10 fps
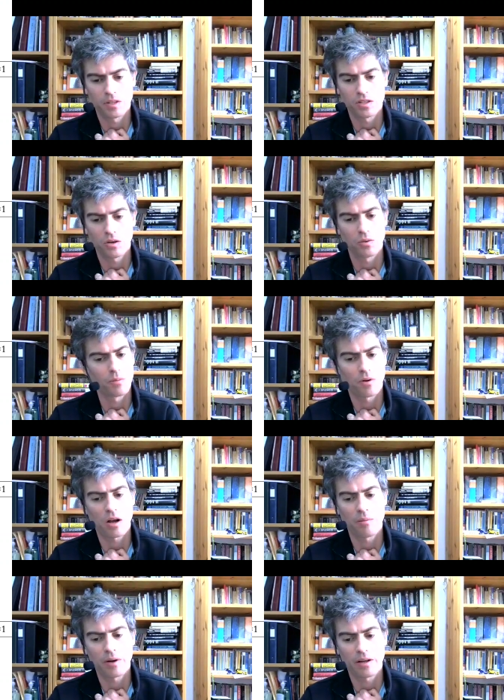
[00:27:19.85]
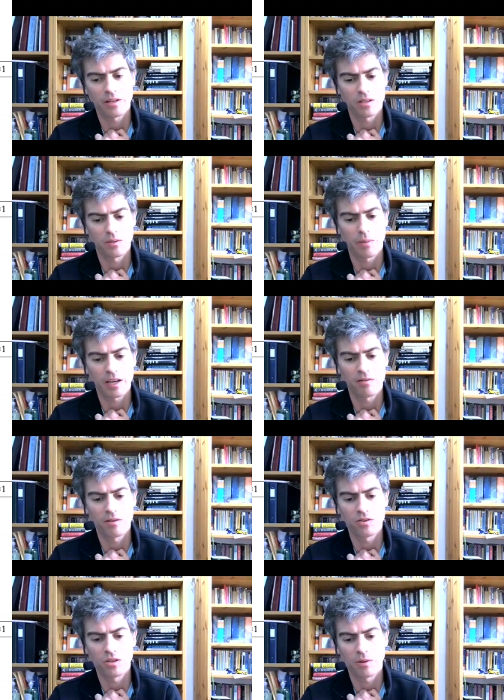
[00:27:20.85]
So my
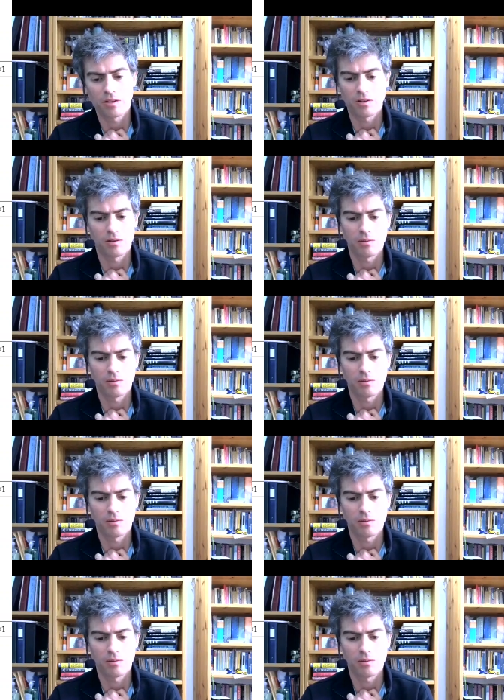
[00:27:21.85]
confusion about